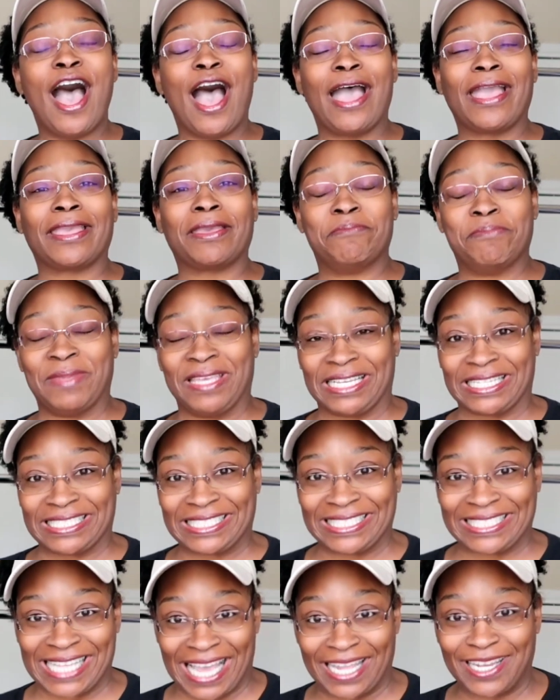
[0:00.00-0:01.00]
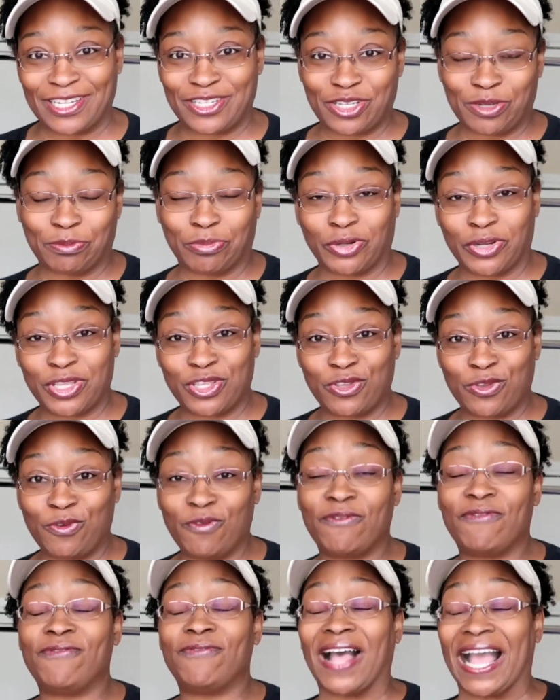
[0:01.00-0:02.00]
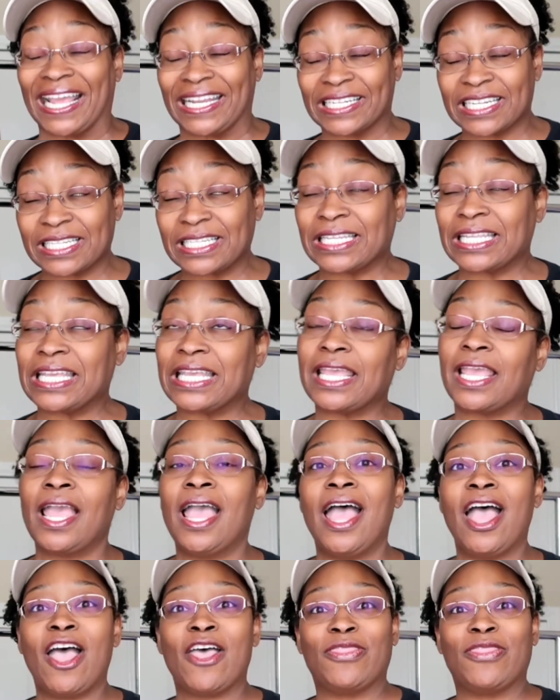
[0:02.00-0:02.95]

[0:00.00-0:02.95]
I am excited to bring you finally